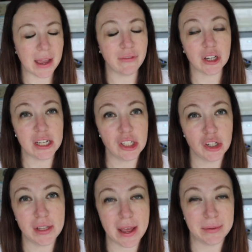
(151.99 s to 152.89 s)
I forgot to
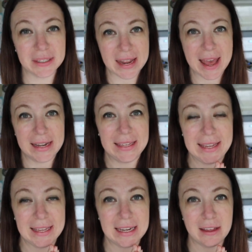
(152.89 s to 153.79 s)
show you that I was gonna add a
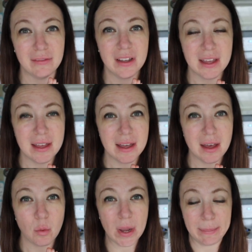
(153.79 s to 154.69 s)
can of
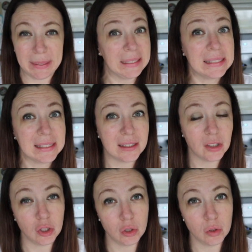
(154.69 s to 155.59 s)
white beans
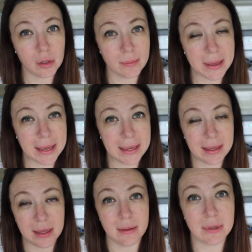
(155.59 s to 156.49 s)
to my
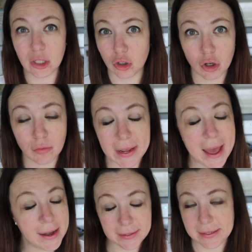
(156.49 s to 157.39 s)
uh, minestrone. I
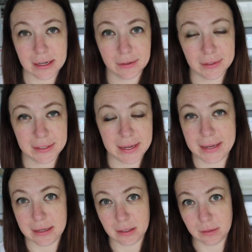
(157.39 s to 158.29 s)
had it sitting on the
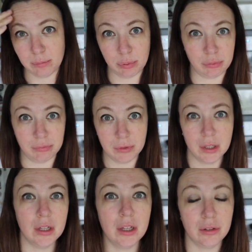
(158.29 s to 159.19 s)
side and just pff,
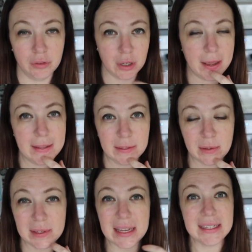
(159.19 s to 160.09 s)
forgot it. So
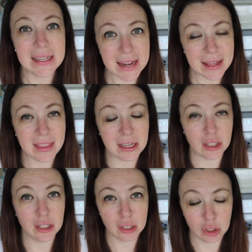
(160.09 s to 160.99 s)
anyways, I did add that
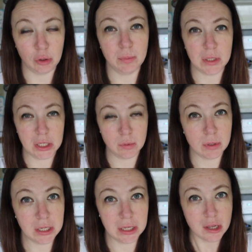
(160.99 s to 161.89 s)
to the soup. So I just
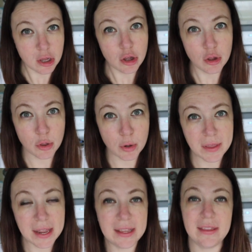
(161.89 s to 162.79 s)
wanted to throw
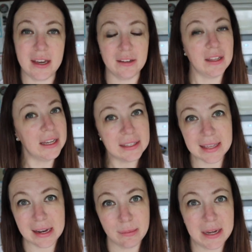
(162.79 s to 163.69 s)
that in there. And like I
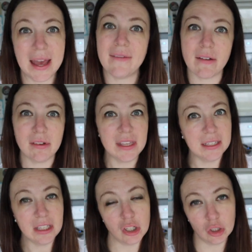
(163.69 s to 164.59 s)
said, I'm gonna have everything
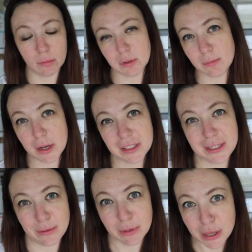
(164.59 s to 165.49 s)
in the description box
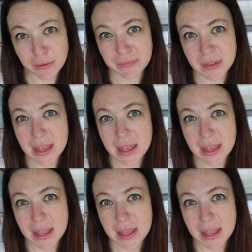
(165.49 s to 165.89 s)
down below.